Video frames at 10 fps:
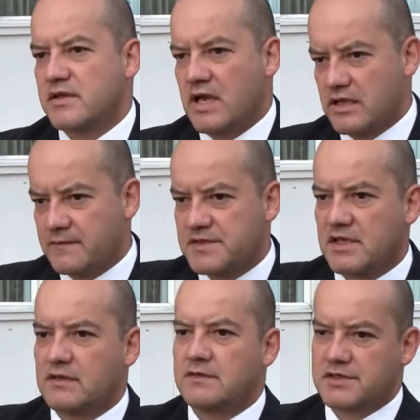I live in
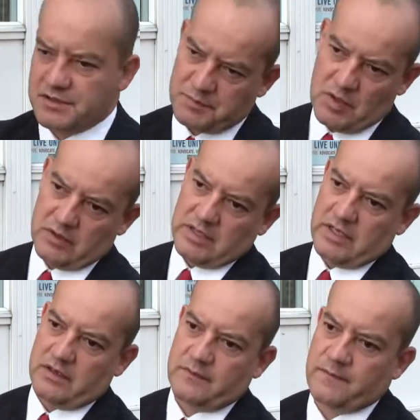Sullivan, it's a small
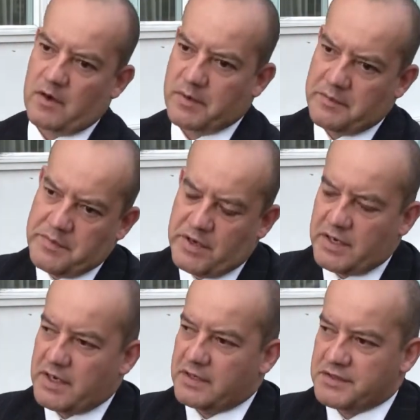farm
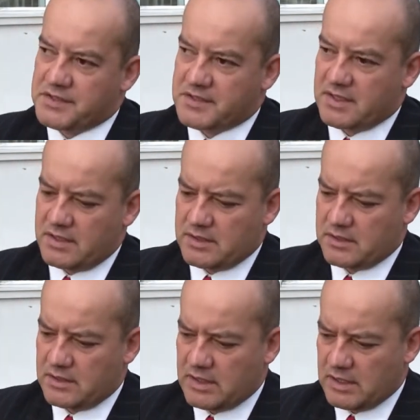community, just
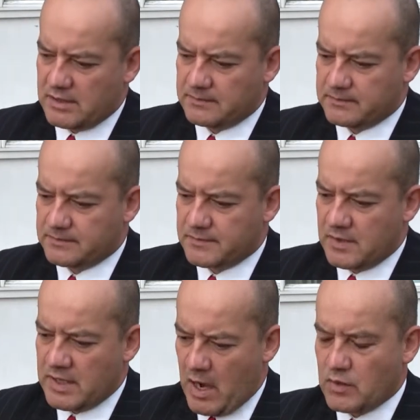
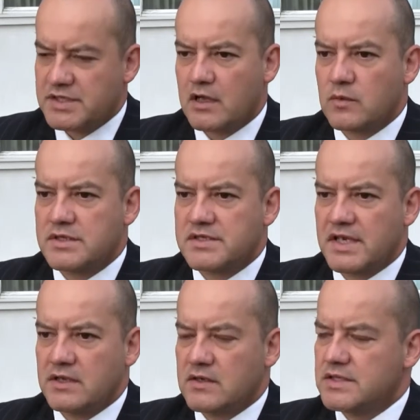an hour southwest of
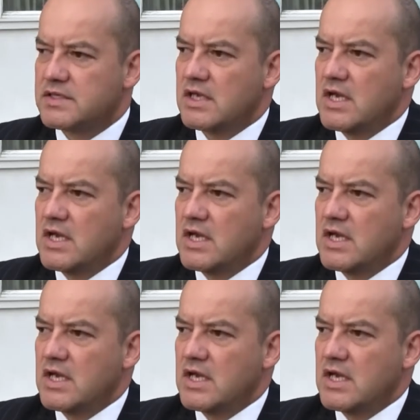St. Louis,